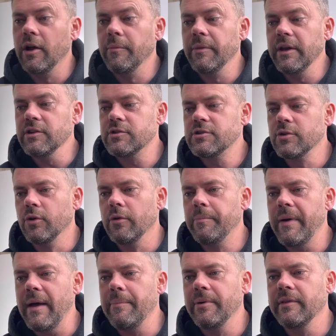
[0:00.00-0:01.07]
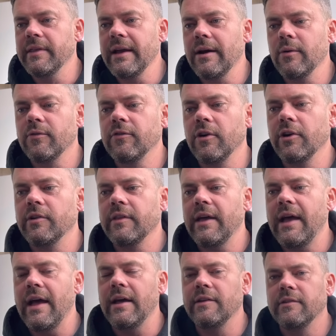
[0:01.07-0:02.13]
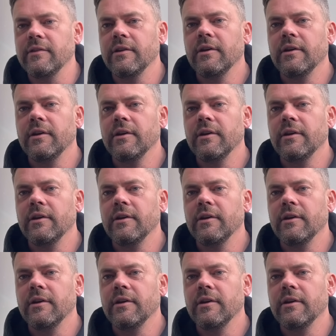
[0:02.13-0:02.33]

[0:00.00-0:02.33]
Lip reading: It sort of peppered the outside of the head